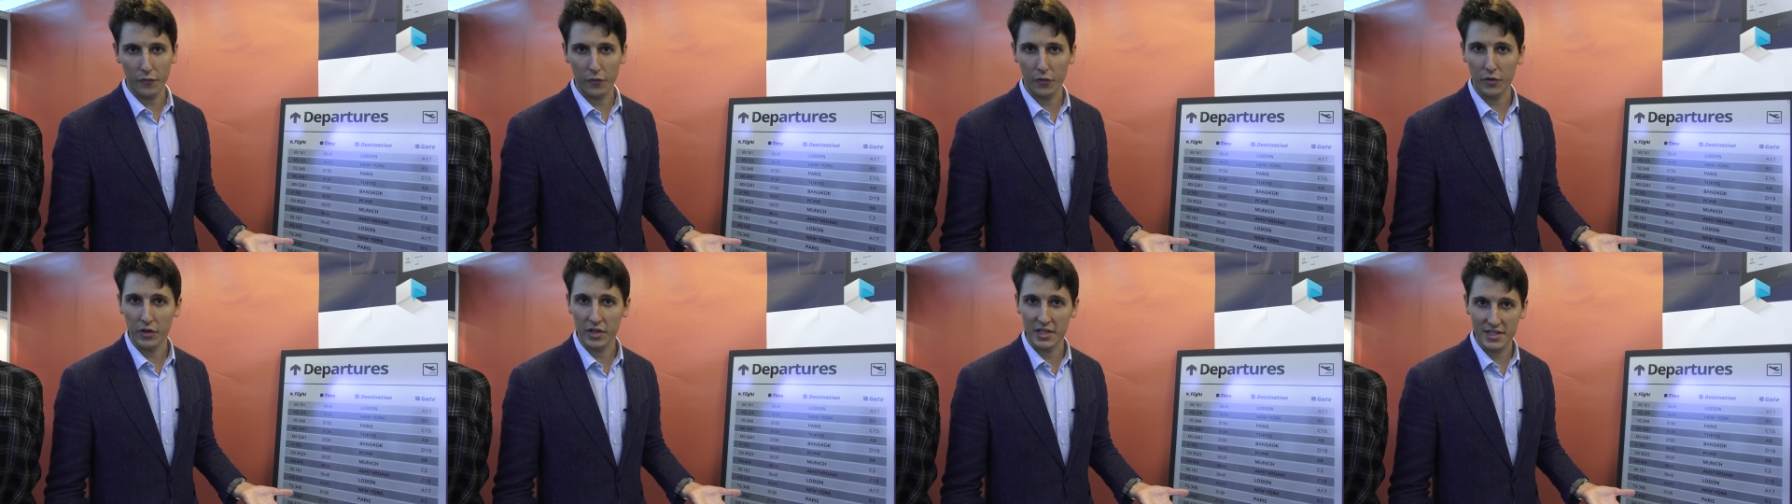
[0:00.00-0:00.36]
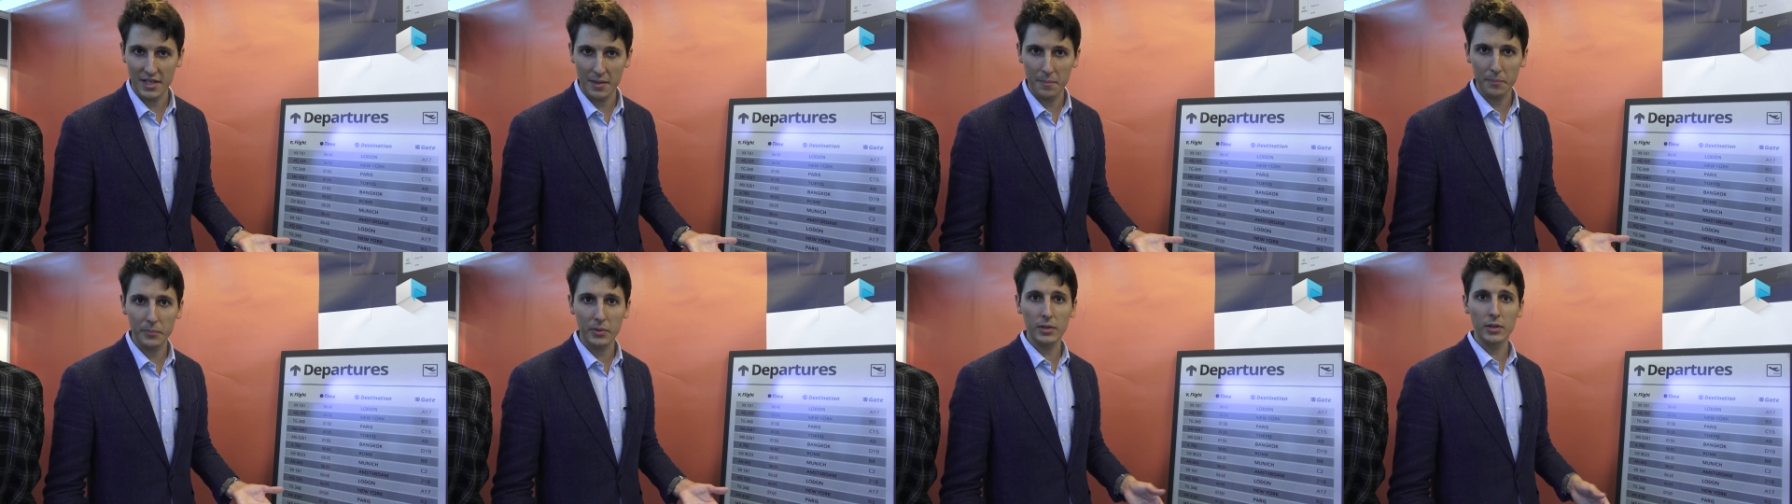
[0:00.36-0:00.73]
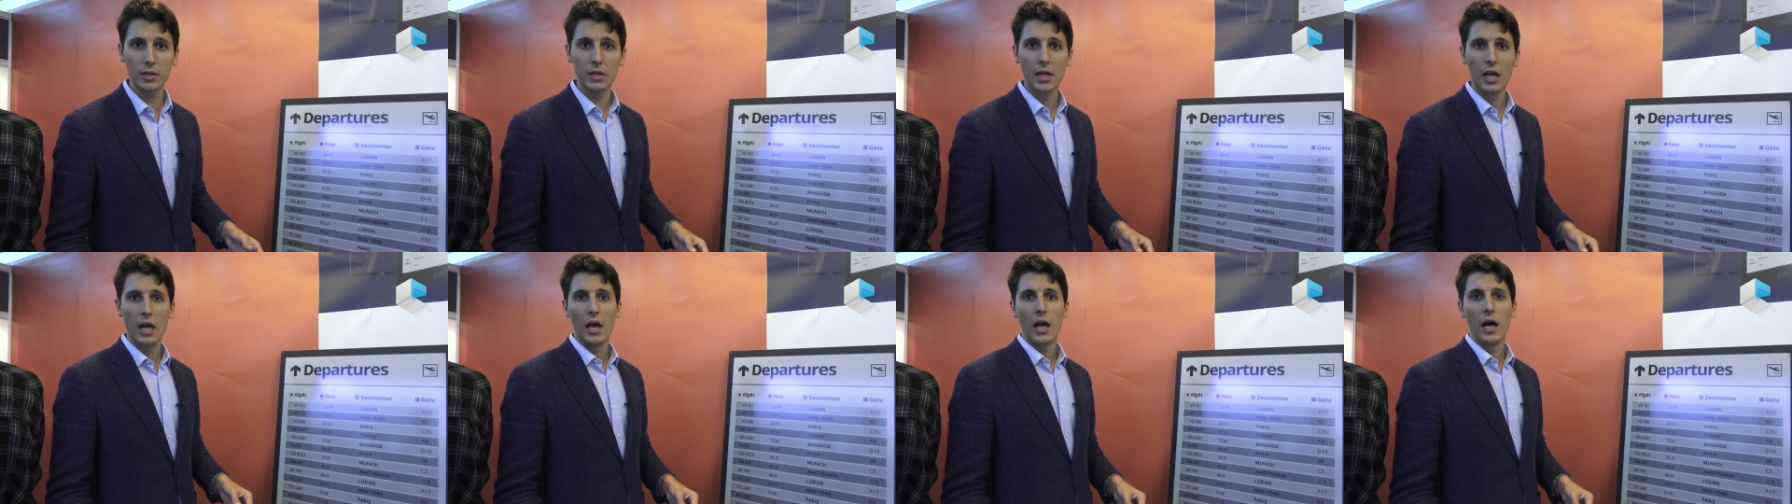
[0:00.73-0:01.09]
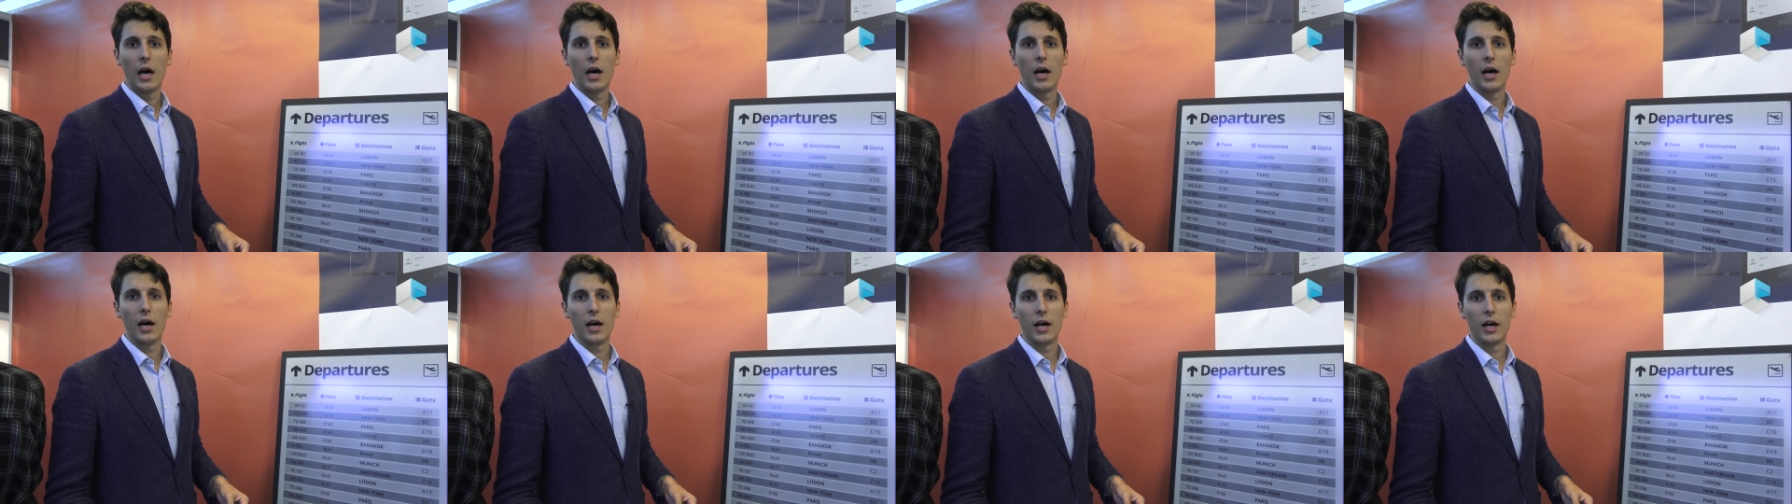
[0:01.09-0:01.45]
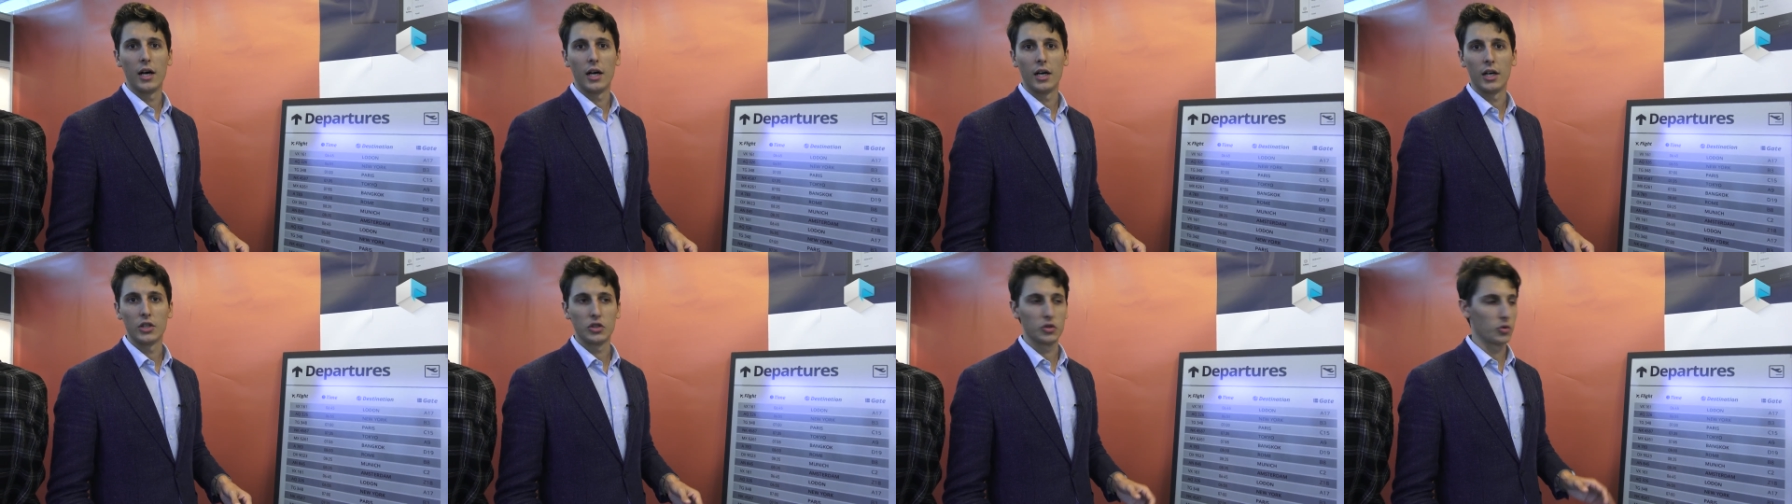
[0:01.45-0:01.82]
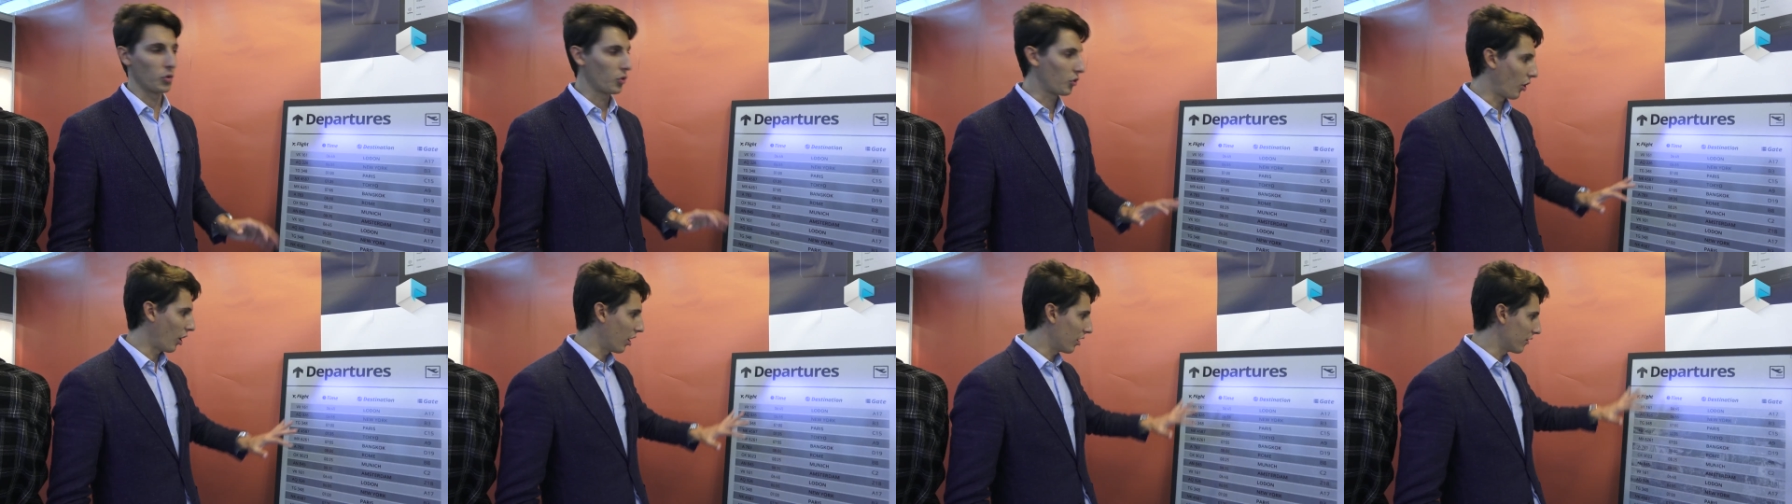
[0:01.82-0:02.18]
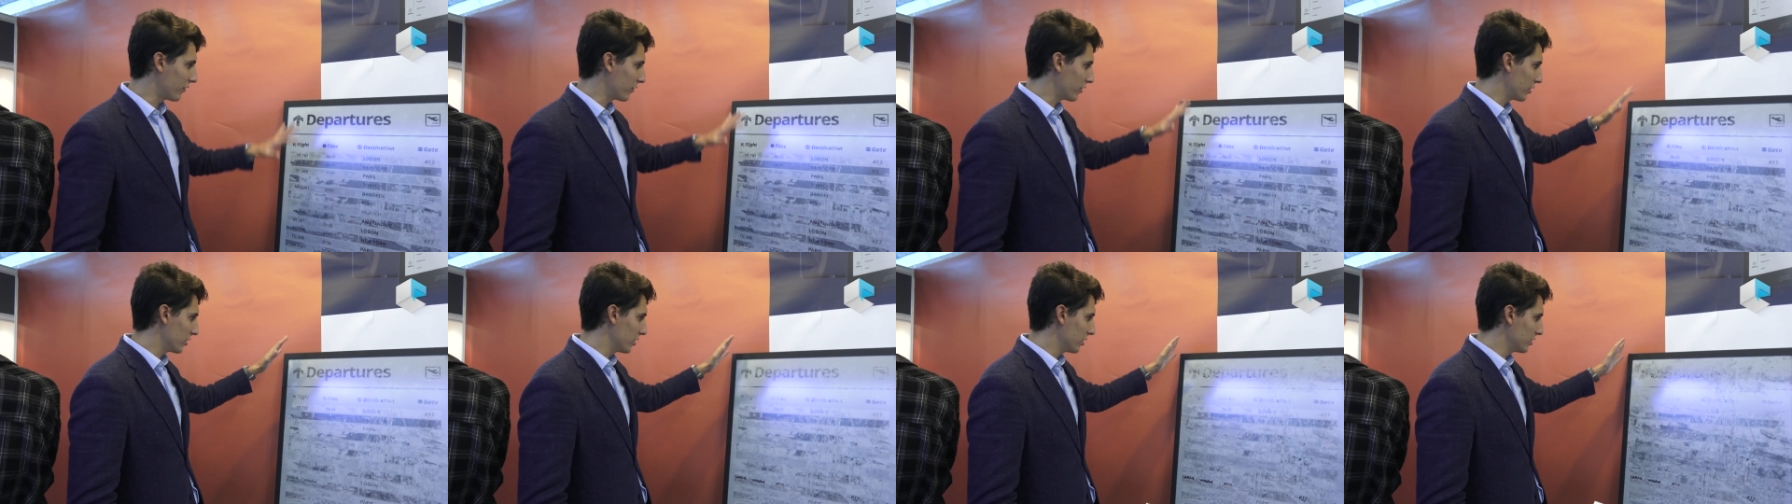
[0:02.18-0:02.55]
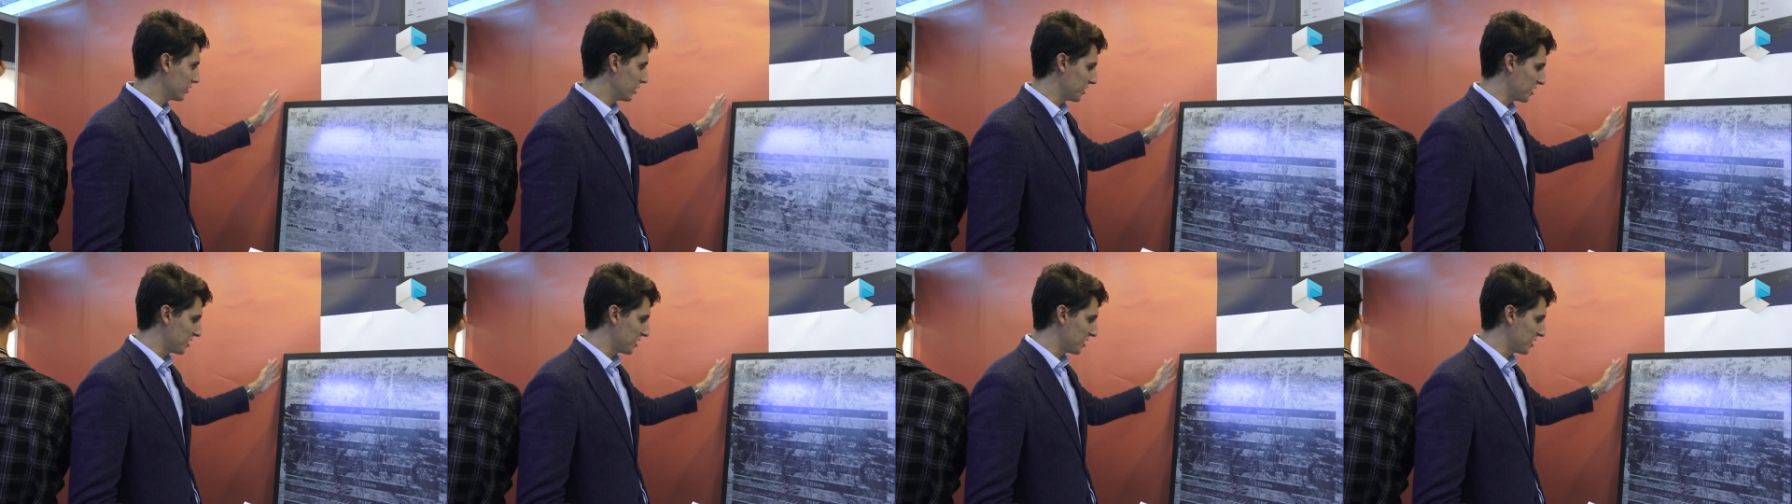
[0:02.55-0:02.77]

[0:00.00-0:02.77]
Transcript: for example, uh, to cover the